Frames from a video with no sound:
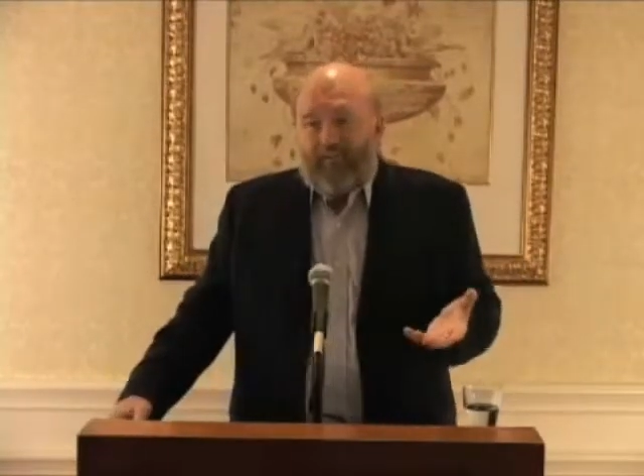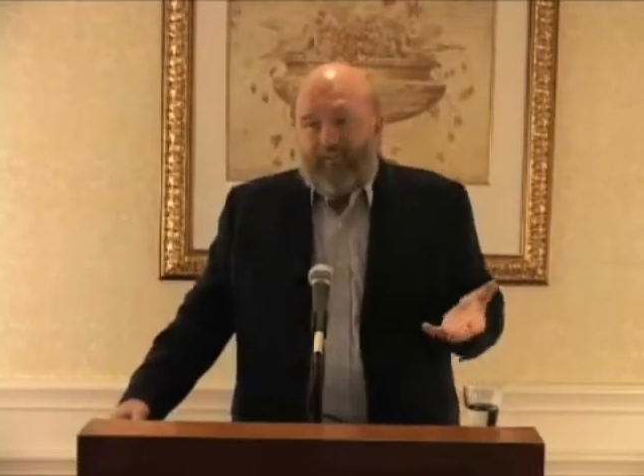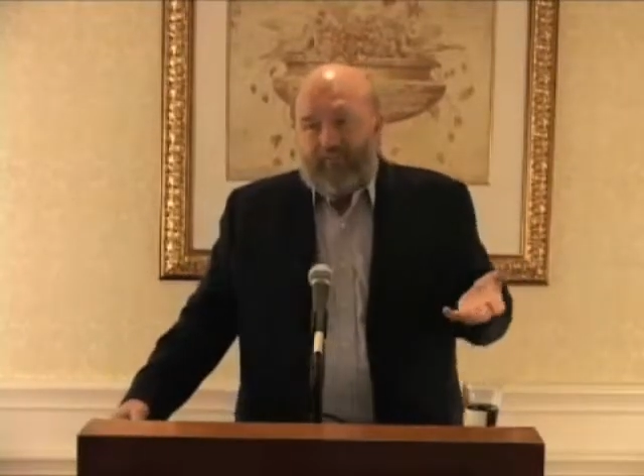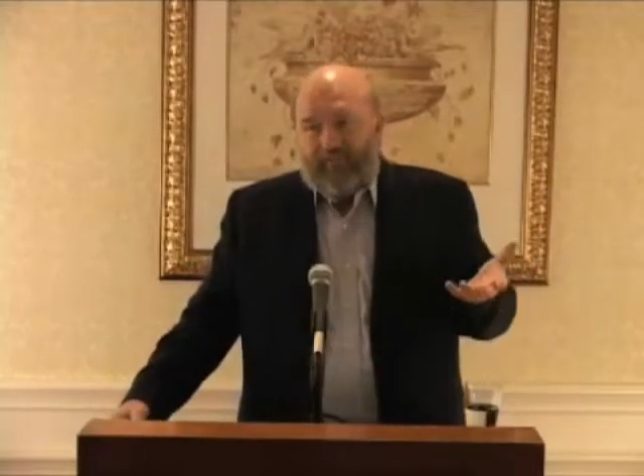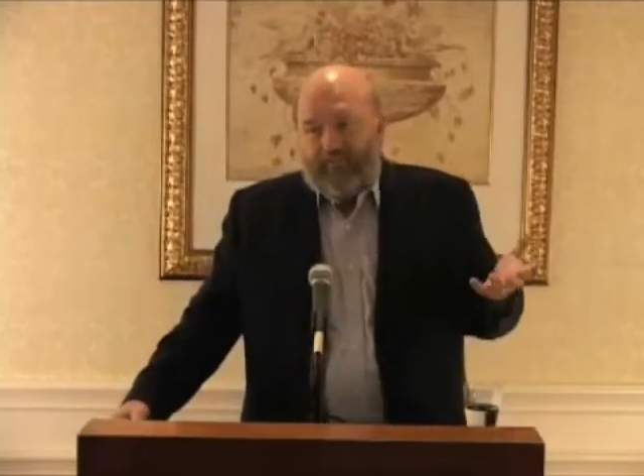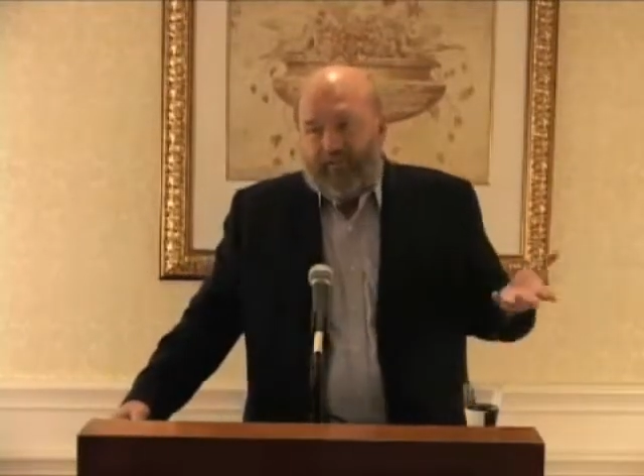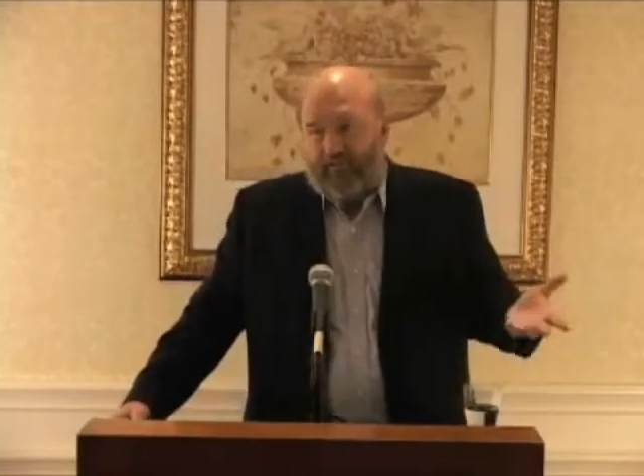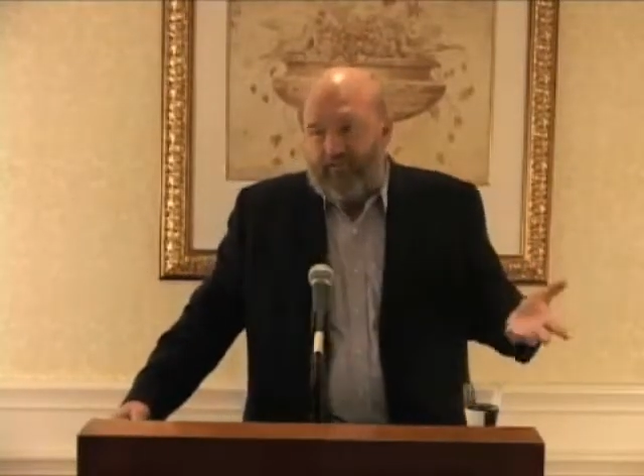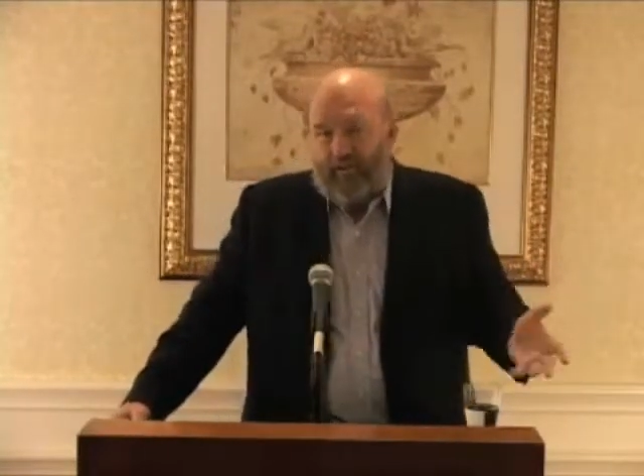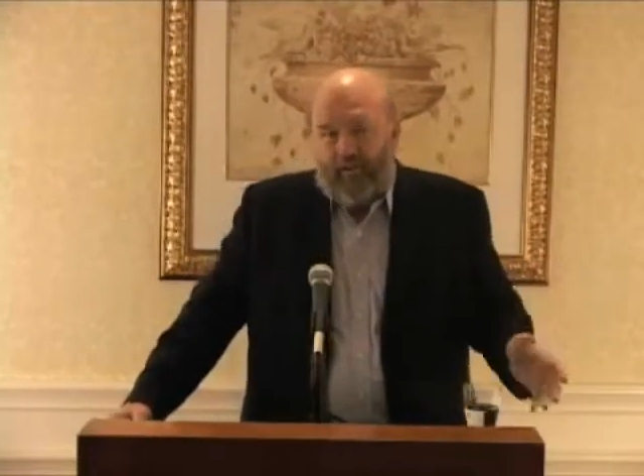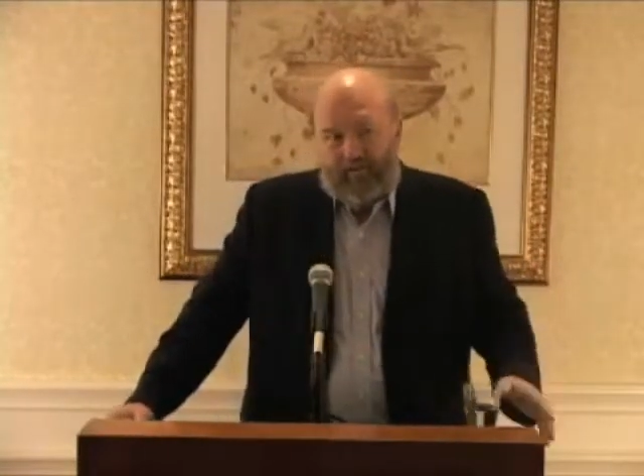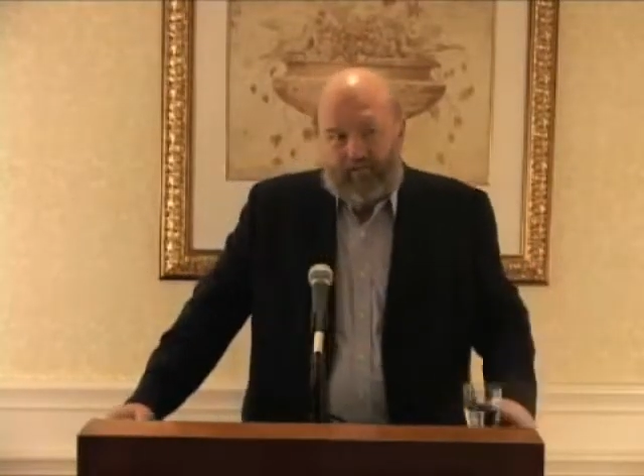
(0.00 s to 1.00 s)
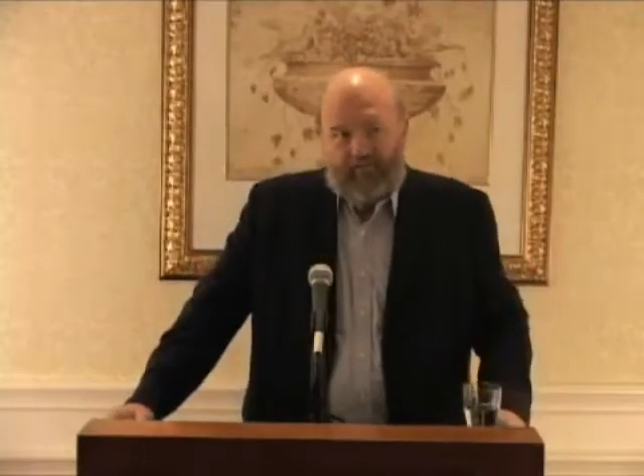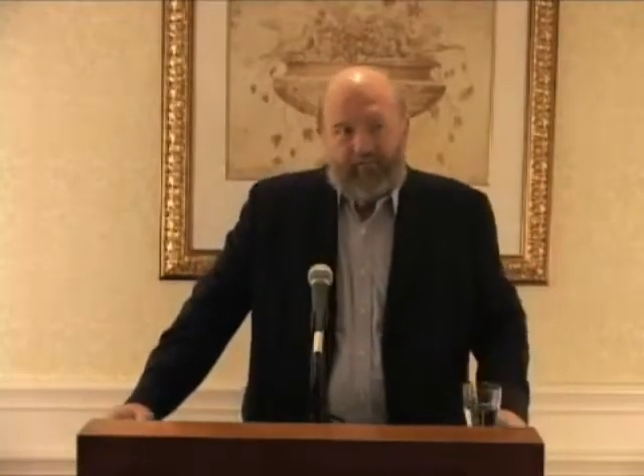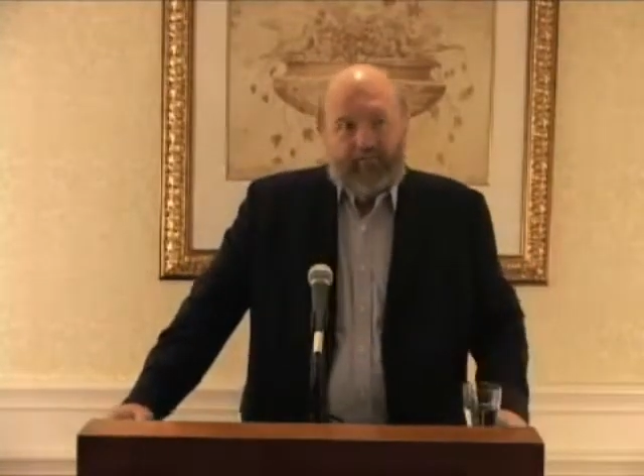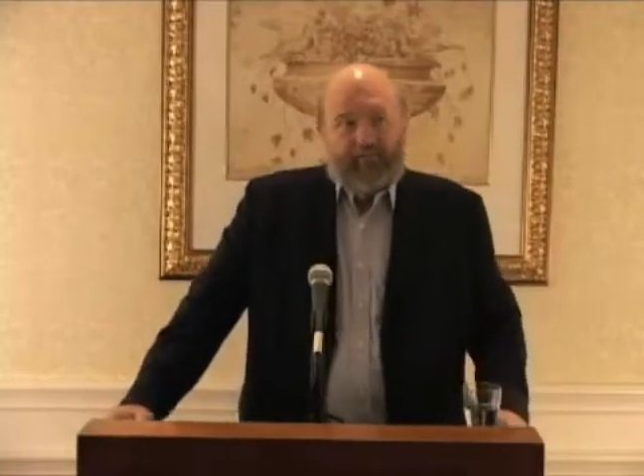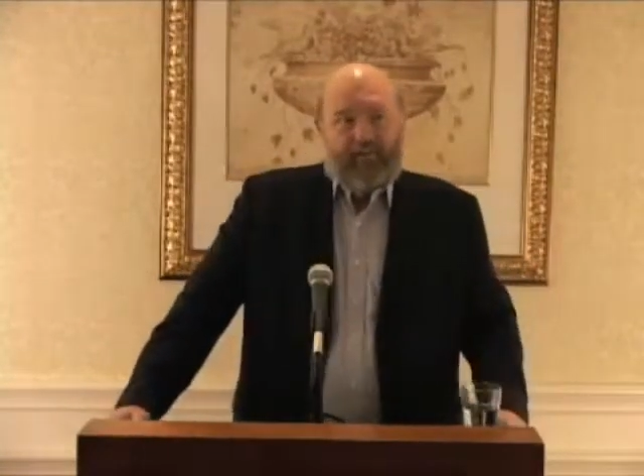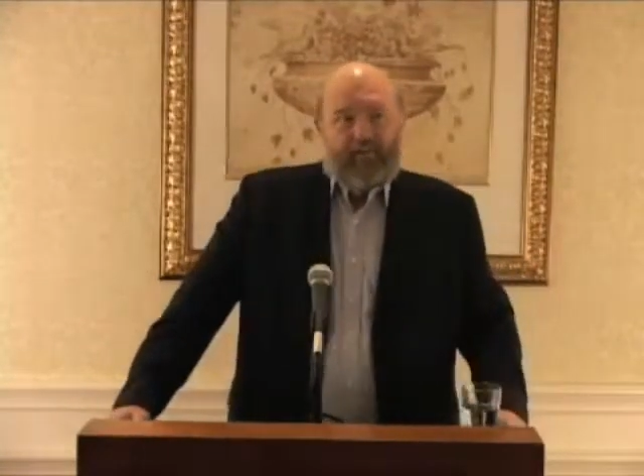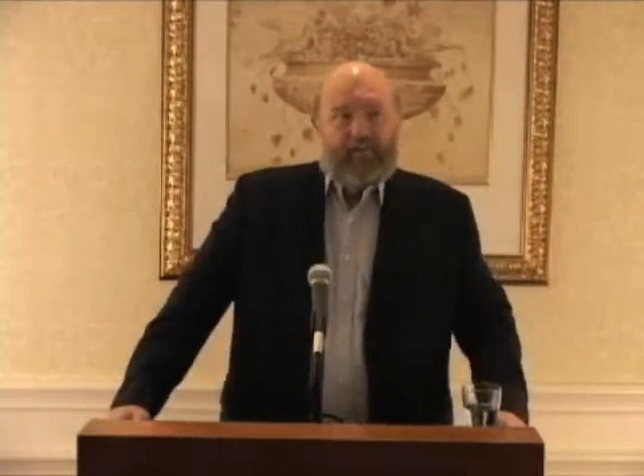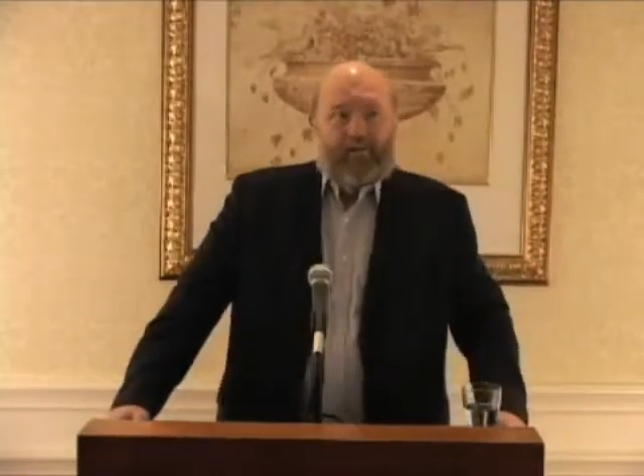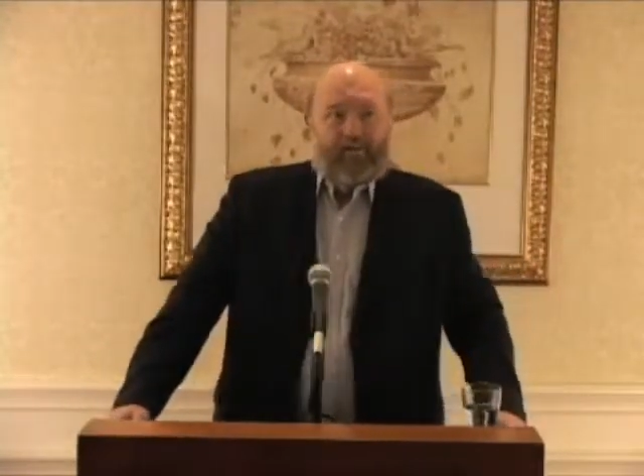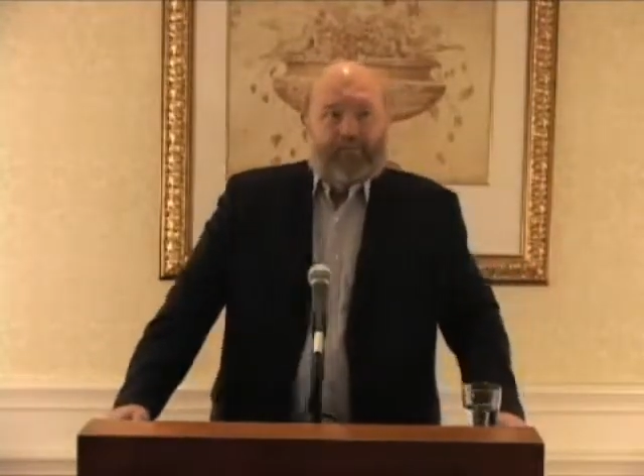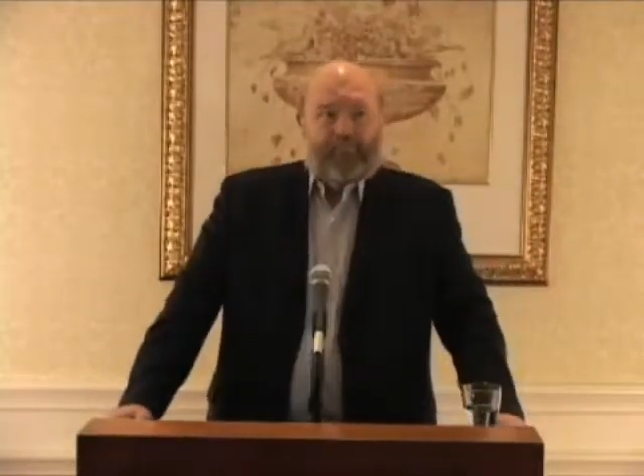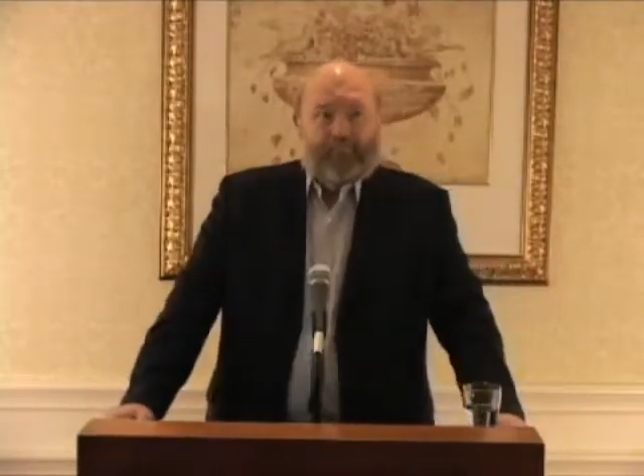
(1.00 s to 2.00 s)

your sick child, things like that,